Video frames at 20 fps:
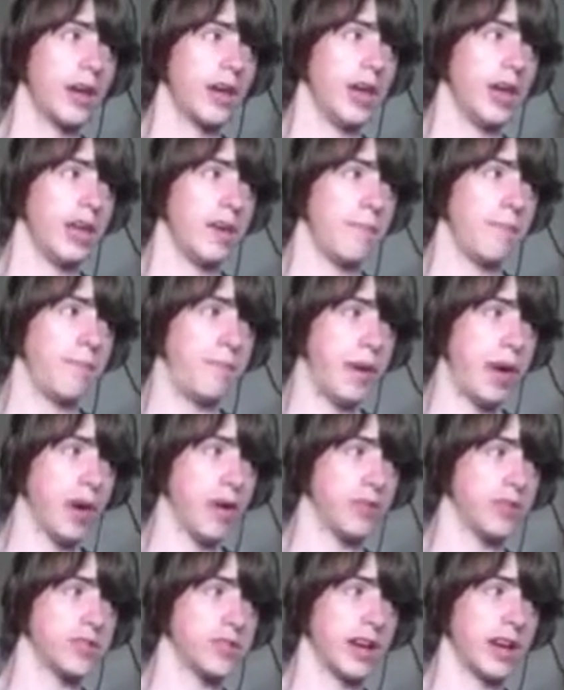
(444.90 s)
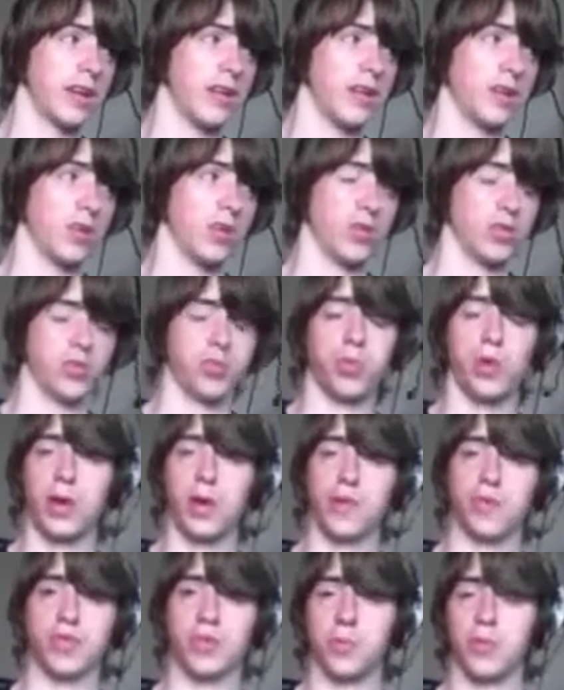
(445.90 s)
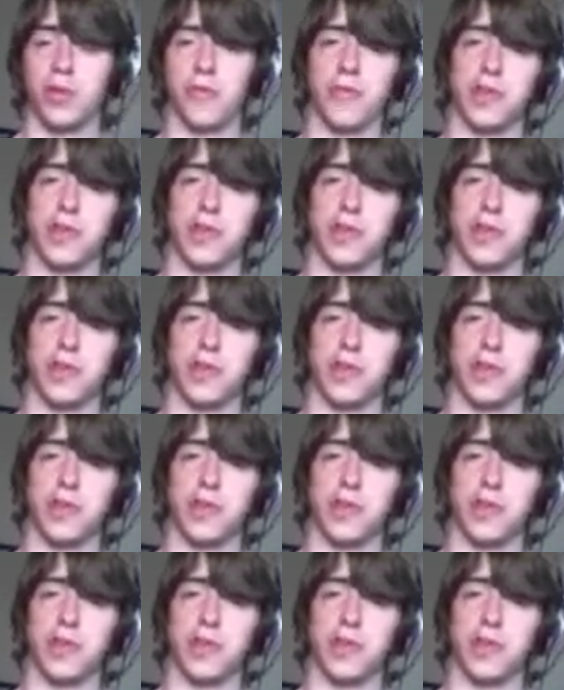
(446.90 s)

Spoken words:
a bit of sad news with some of